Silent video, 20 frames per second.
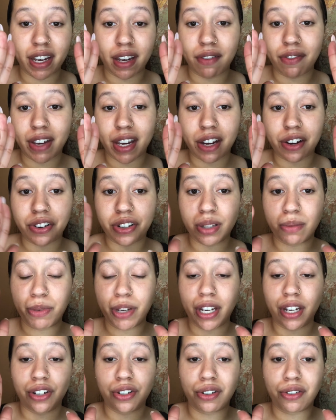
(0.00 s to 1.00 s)
fingers
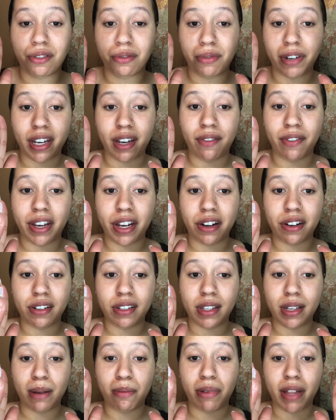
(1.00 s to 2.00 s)
because your ring
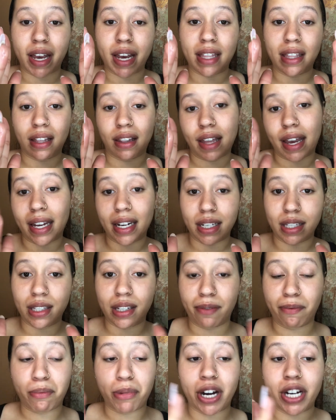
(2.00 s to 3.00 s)
fingers apply the lightest
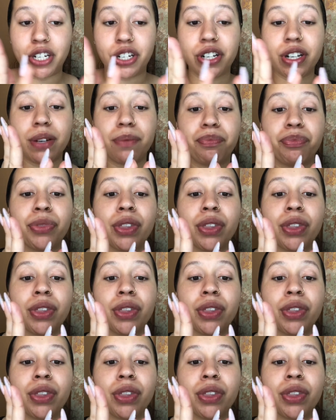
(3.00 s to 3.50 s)
of pressure.